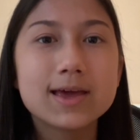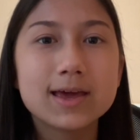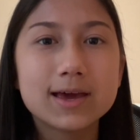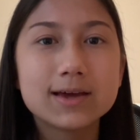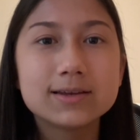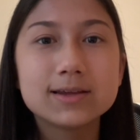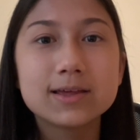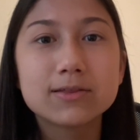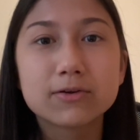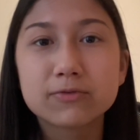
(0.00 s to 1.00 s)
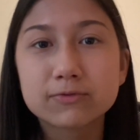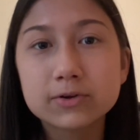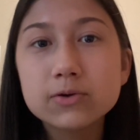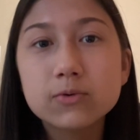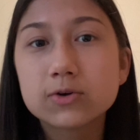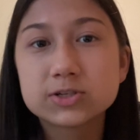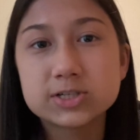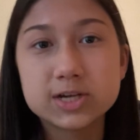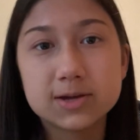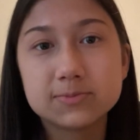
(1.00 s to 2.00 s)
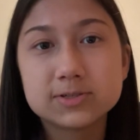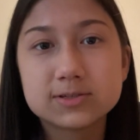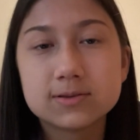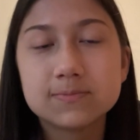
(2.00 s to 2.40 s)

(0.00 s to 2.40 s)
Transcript: and either fruit or chips.